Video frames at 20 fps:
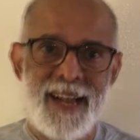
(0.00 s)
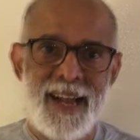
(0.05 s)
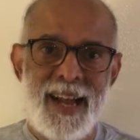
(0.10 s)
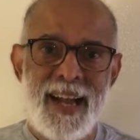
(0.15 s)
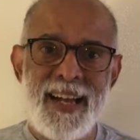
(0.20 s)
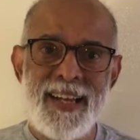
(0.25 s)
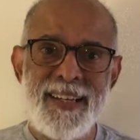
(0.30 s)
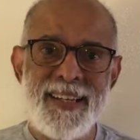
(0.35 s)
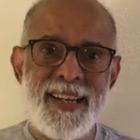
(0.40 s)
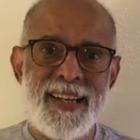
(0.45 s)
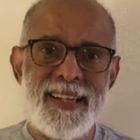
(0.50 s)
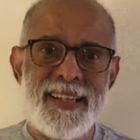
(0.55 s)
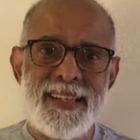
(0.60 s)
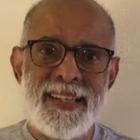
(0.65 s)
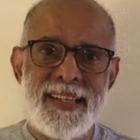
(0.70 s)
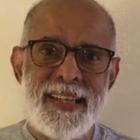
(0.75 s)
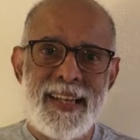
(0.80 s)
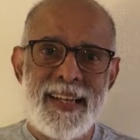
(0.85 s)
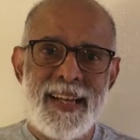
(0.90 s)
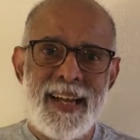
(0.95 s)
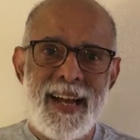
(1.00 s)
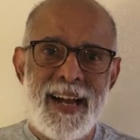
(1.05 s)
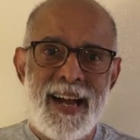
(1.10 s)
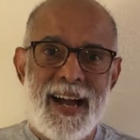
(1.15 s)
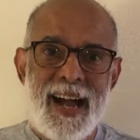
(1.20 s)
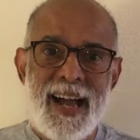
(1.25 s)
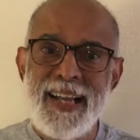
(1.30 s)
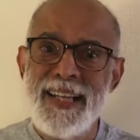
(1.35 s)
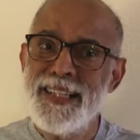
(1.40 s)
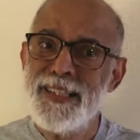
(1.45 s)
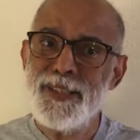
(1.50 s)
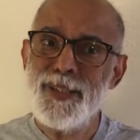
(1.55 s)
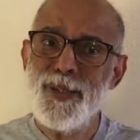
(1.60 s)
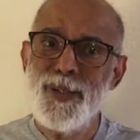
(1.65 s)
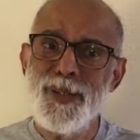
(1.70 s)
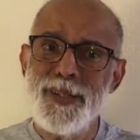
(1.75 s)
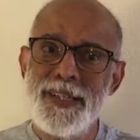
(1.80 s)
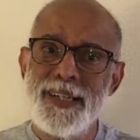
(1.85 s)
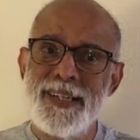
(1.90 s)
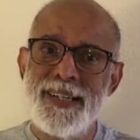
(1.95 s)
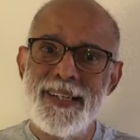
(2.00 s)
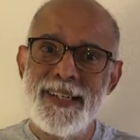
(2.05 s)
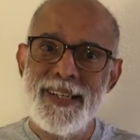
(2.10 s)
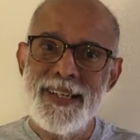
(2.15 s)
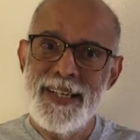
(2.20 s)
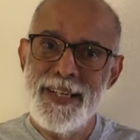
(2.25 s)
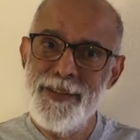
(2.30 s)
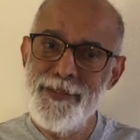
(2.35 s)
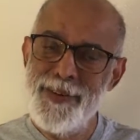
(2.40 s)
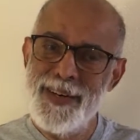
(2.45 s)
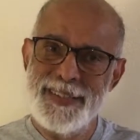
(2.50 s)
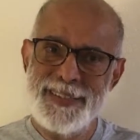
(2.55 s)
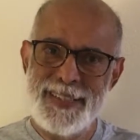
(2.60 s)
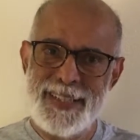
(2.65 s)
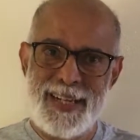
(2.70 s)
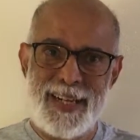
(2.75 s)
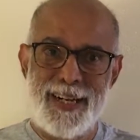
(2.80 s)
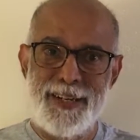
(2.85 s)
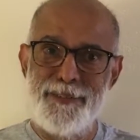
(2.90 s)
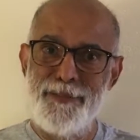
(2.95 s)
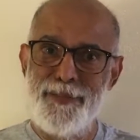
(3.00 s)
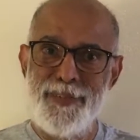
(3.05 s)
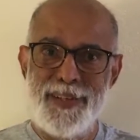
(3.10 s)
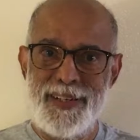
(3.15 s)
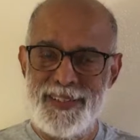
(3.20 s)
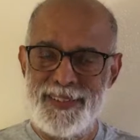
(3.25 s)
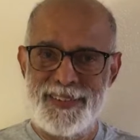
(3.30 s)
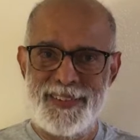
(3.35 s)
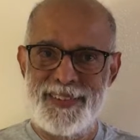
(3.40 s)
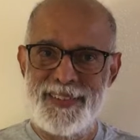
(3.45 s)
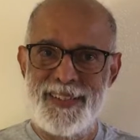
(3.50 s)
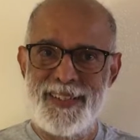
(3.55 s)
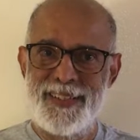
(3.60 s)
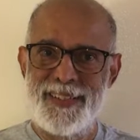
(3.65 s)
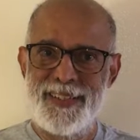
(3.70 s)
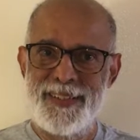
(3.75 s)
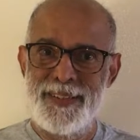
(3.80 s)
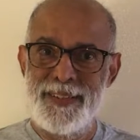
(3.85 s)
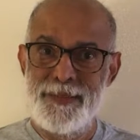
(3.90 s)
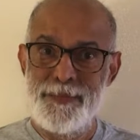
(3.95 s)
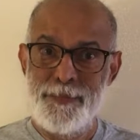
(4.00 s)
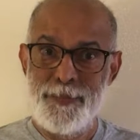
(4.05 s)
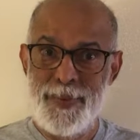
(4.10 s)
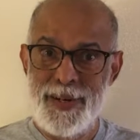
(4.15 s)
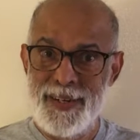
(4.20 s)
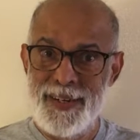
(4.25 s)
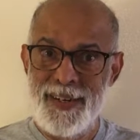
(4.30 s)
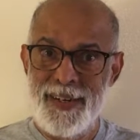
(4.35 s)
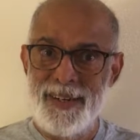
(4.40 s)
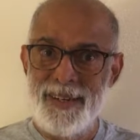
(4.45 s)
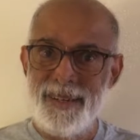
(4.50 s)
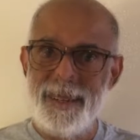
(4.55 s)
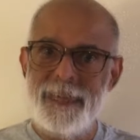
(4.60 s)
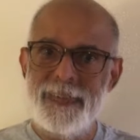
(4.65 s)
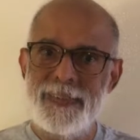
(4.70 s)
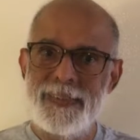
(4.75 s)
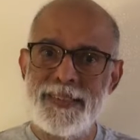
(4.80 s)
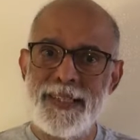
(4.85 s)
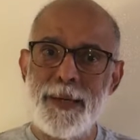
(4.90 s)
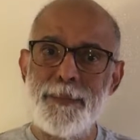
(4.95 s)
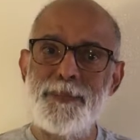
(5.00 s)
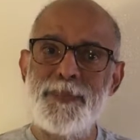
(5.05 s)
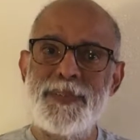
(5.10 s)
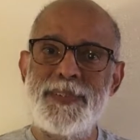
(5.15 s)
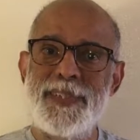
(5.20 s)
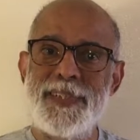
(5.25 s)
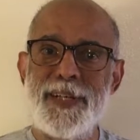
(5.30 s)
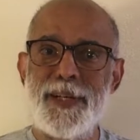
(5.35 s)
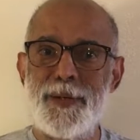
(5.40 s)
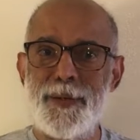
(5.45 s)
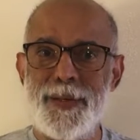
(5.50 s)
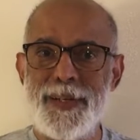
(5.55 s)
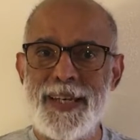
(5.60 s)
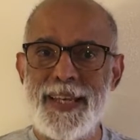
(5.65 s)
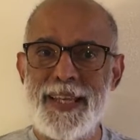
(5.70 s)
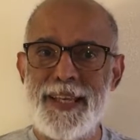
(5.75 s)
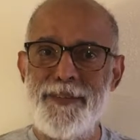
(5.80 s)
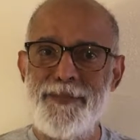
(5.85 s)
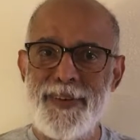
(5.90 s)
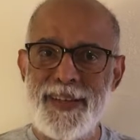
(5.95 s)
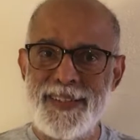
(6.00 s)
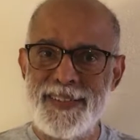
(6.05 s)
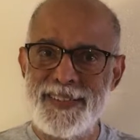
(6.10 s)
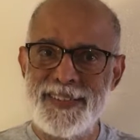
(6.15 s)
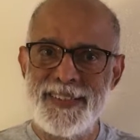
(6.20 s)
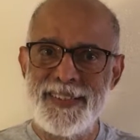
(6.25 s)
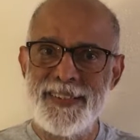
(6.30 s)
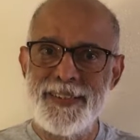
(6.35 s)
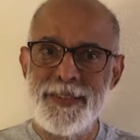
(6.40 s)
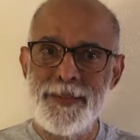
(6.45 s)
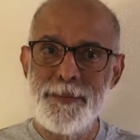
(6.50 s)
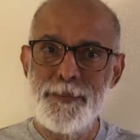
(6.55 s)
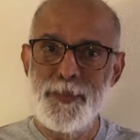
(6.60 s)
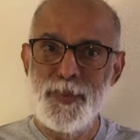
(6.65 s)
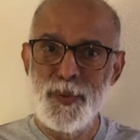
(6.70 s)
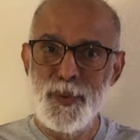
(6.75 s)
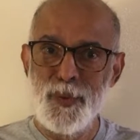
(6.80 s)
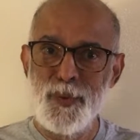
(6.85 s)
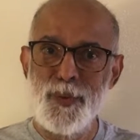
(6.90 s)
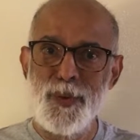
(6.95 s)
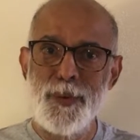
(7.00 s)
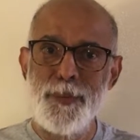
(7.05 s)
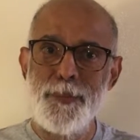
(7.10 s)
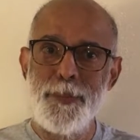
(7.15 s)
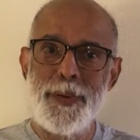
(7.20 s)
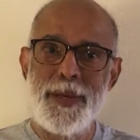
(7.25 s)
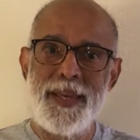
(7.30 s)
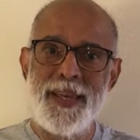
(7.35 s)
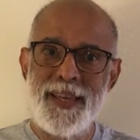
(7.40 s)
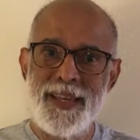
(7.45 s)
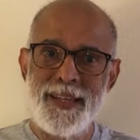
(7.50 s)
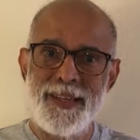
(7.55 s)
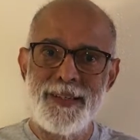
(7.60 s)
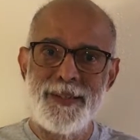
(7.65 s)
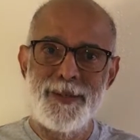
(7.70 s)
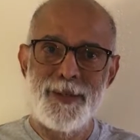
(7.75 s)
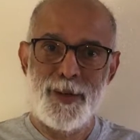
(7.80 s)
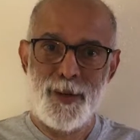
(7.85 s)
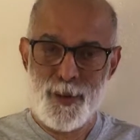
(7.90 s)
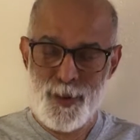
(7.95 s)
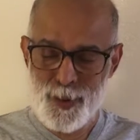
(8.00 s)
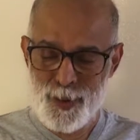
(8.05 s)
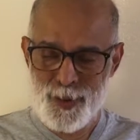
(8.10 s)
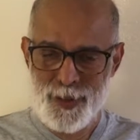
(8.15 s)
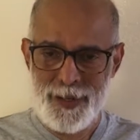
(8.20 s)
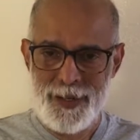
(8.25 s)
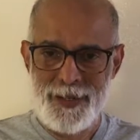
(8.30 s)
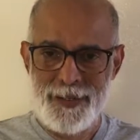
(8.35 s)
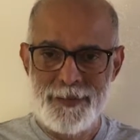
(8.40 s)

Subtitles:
And I thought he was convinced, but subsequent events proved me wrong.